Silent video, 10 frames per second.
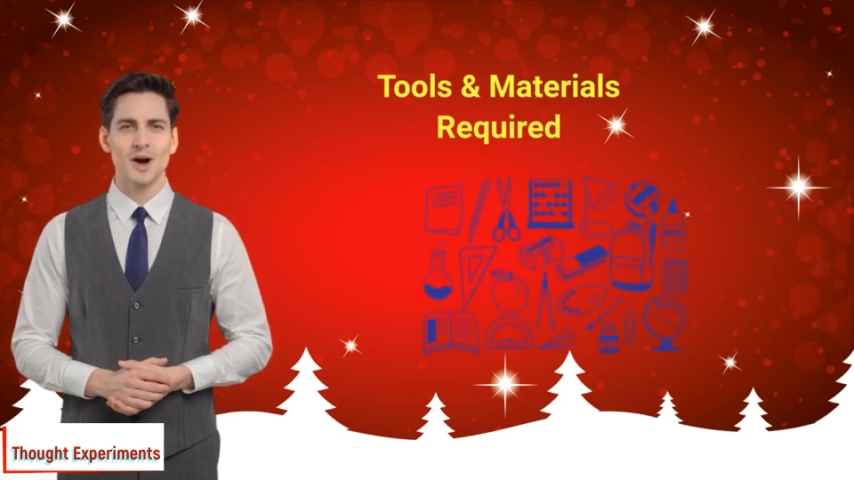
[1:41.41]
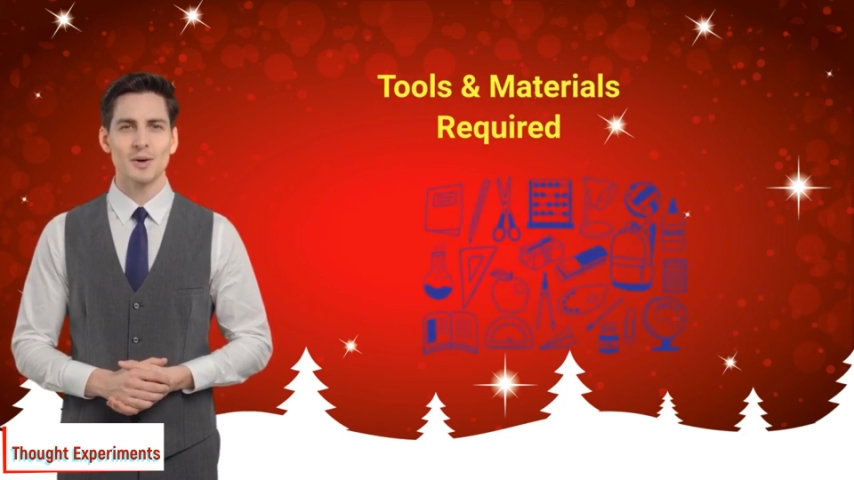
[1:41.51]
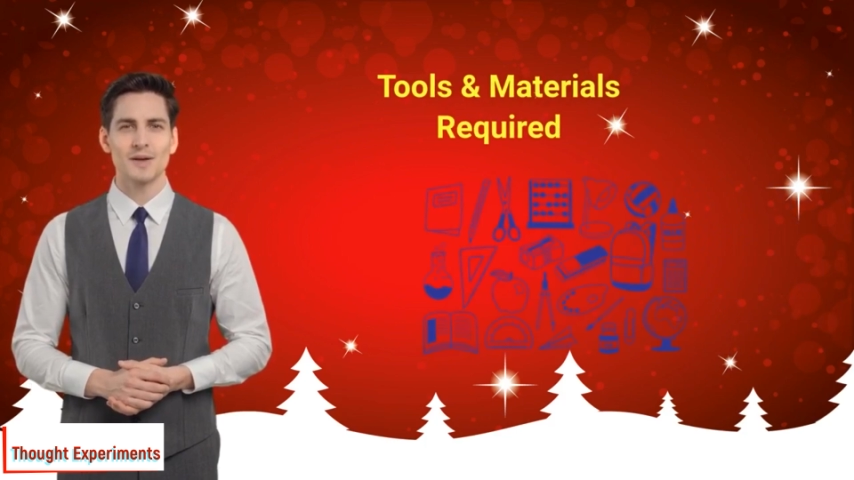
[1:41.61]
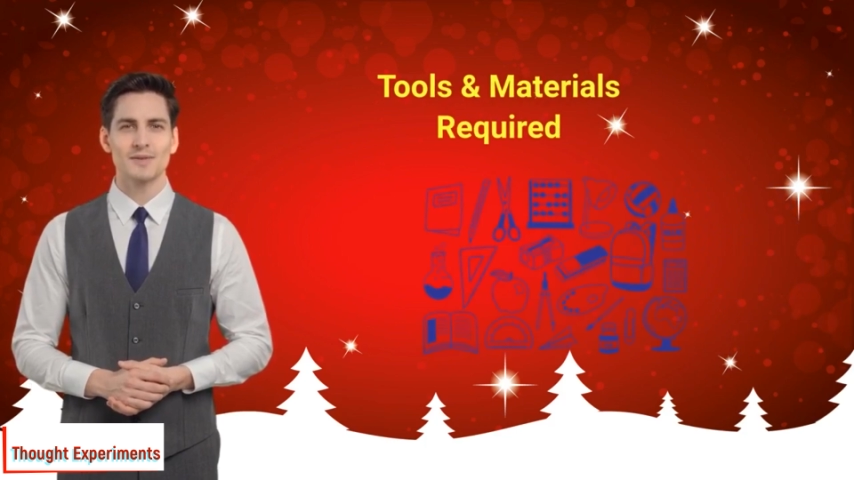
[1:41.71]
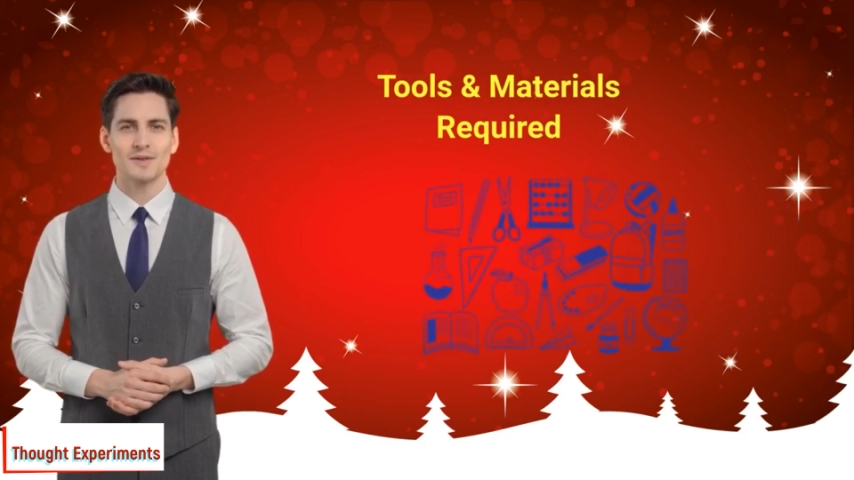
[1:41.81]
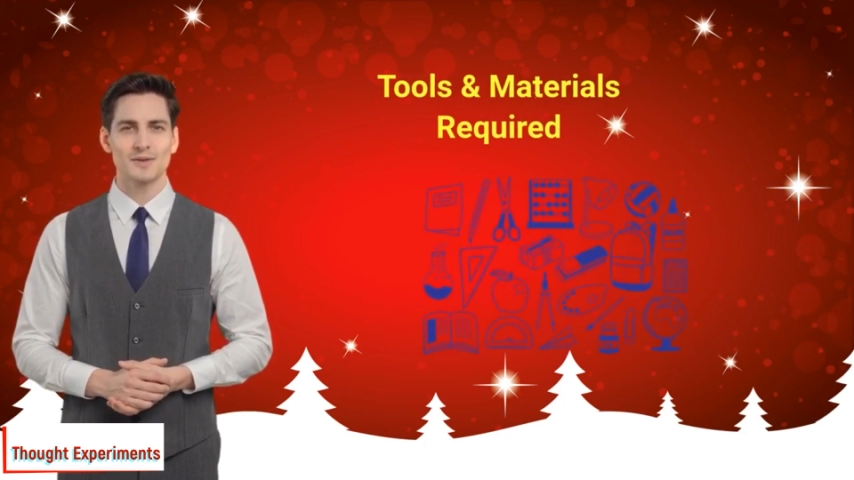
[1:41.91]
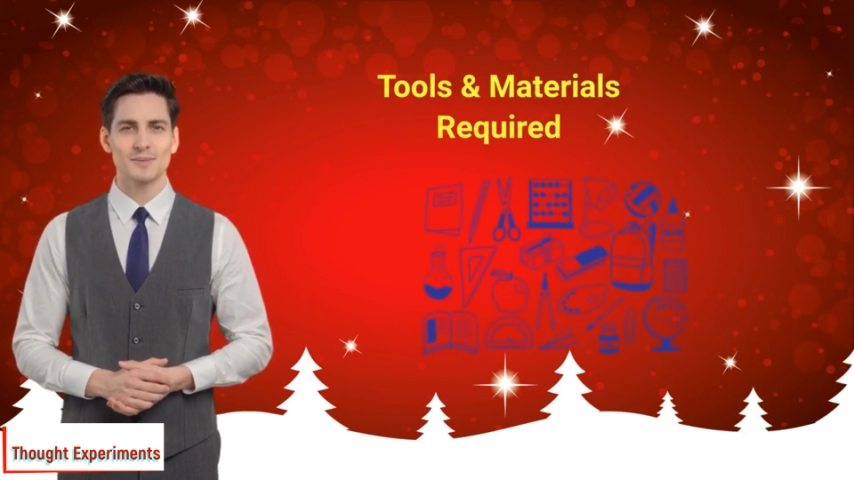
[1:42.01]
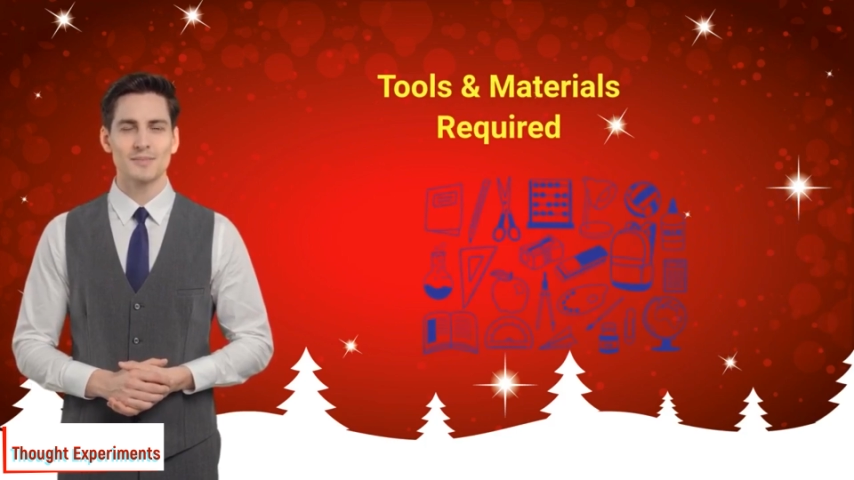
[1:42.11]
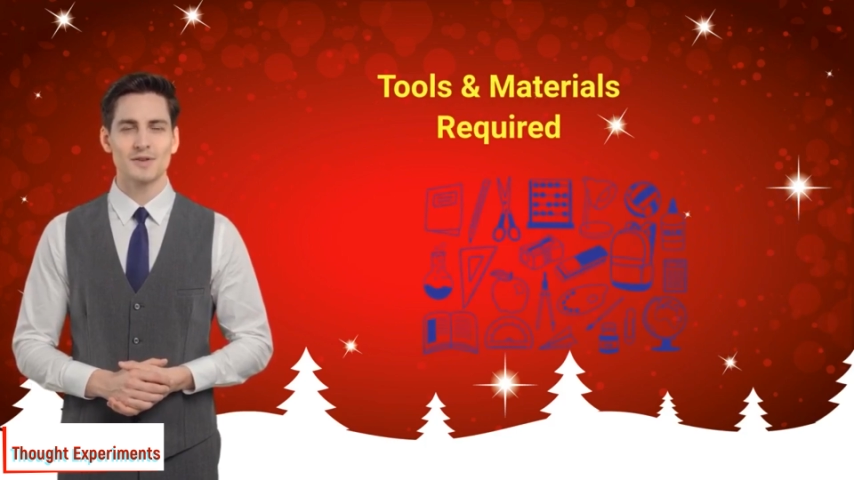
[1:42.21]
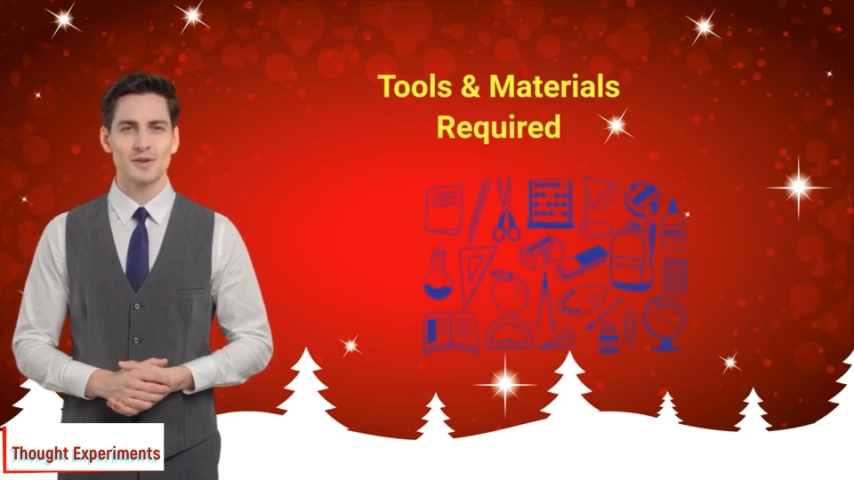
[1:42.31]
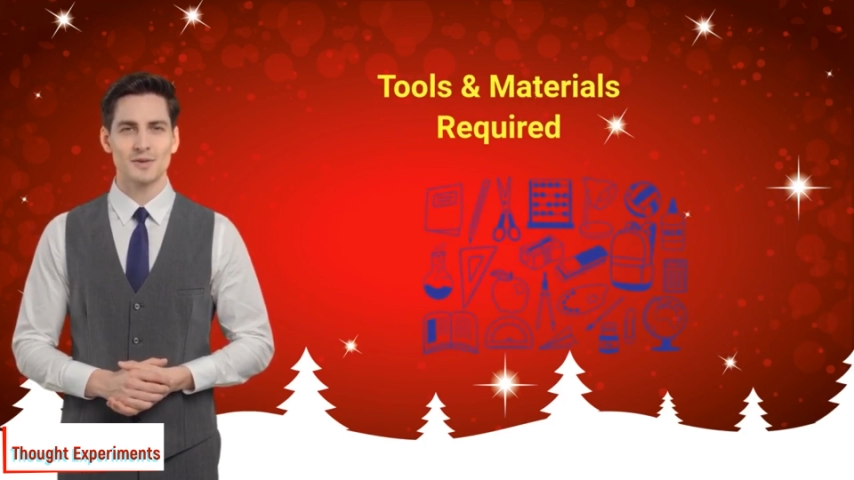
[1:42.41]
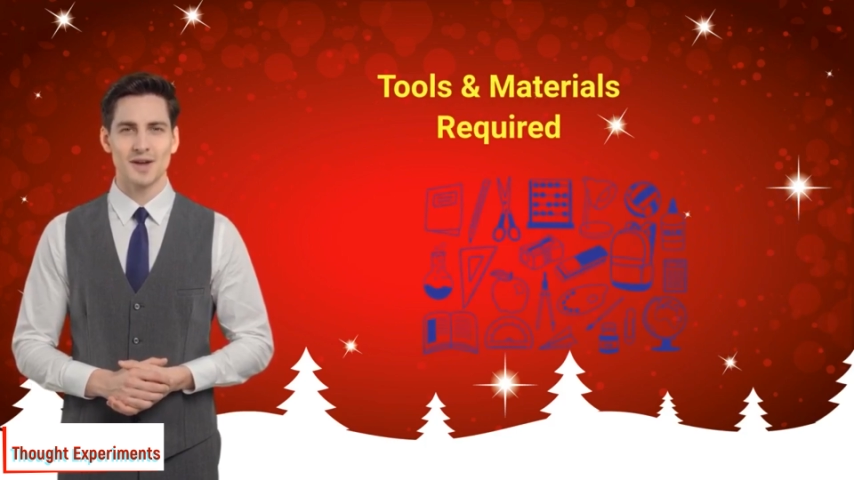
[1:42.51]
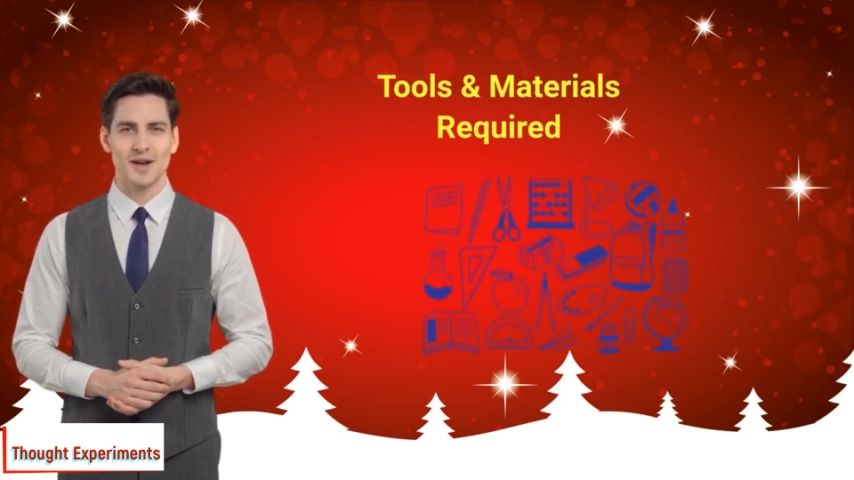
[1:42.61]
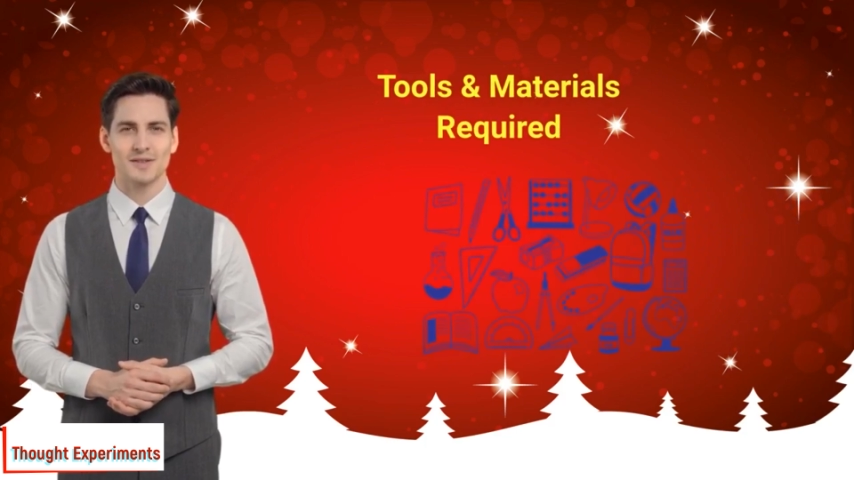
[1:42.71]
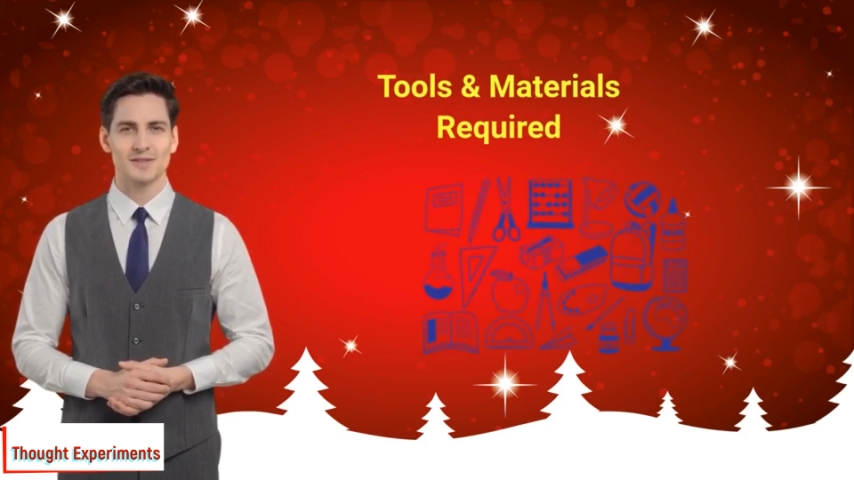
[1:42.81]
However,
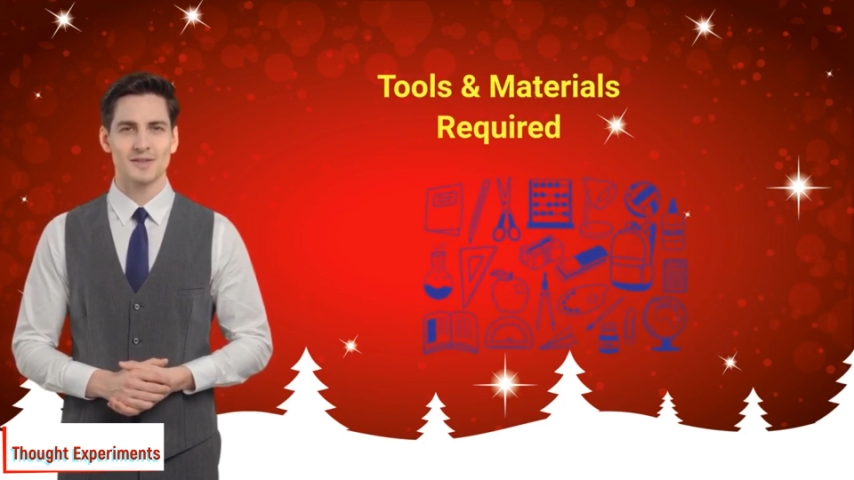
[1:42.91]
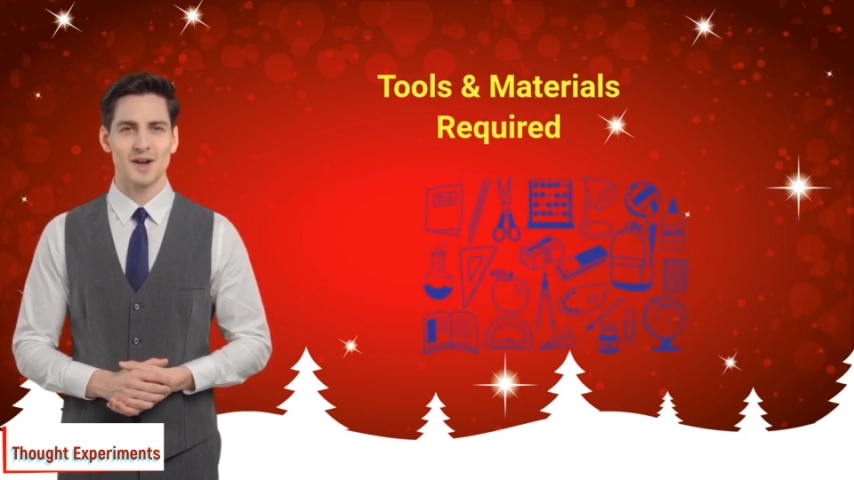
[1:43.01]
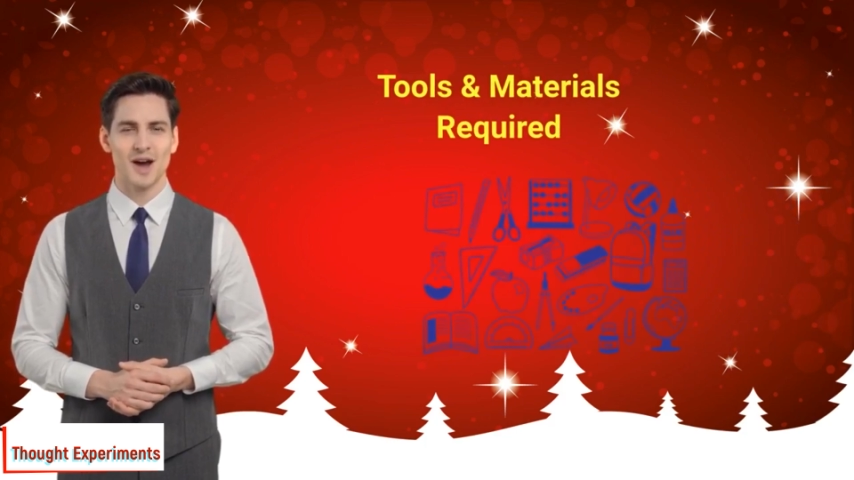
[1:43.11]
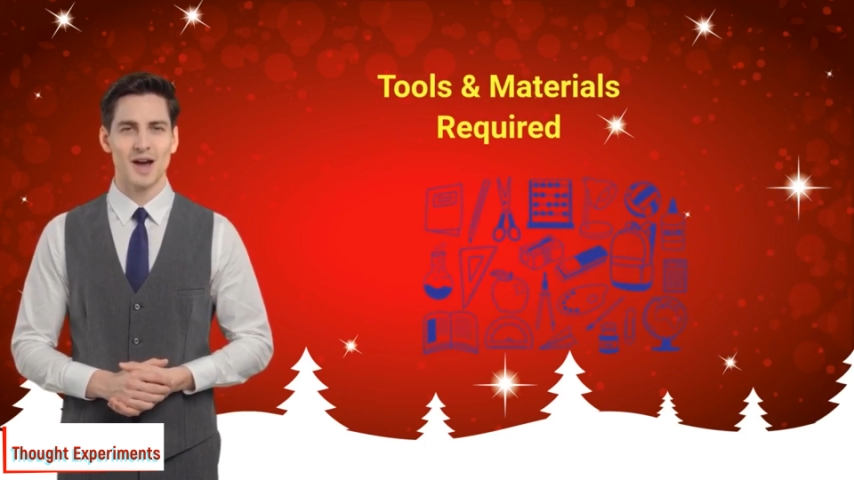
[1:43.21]
visual aids,